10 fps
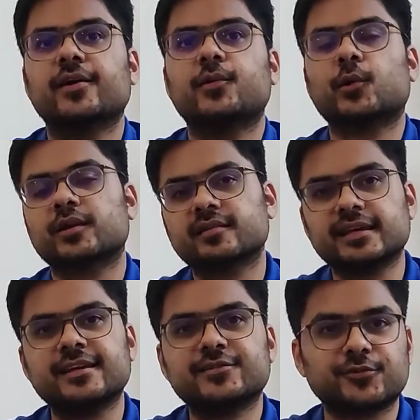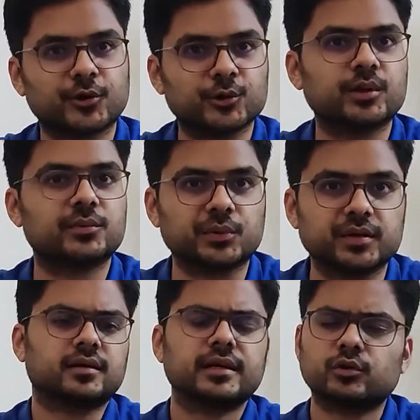what is each follower
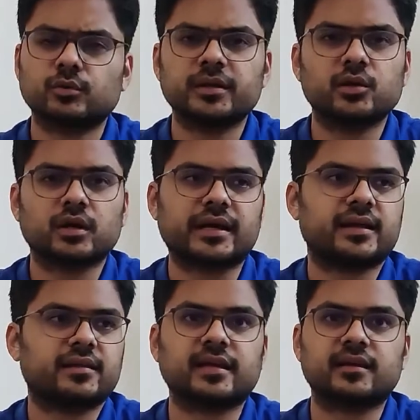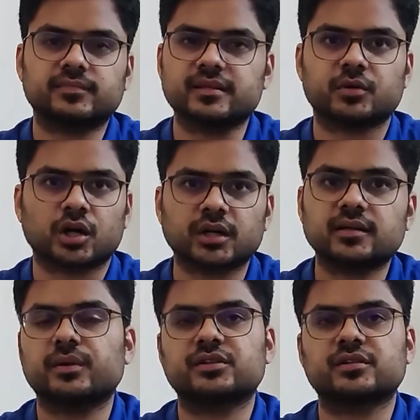worth? He told me, look, I sell this product
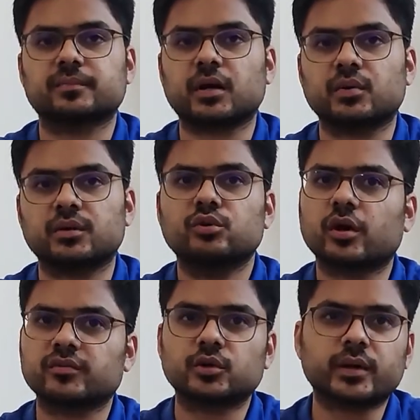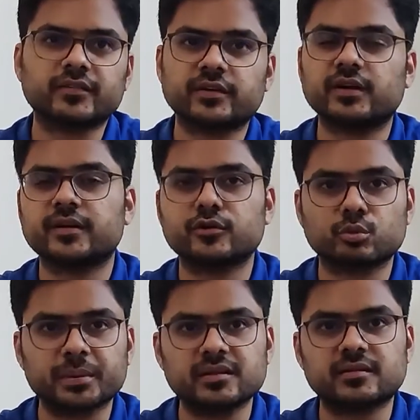which is about 2,500
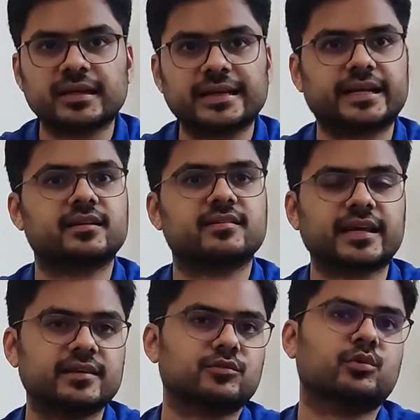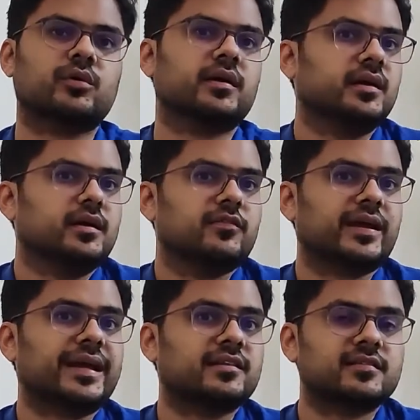rupees in ticket size. So if I
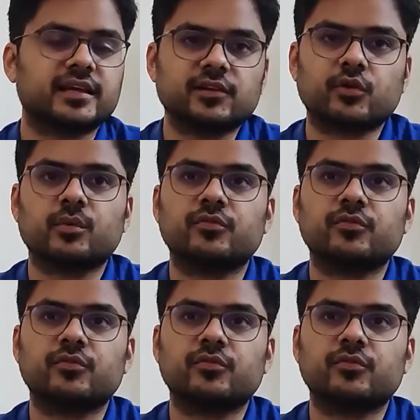get a sale from a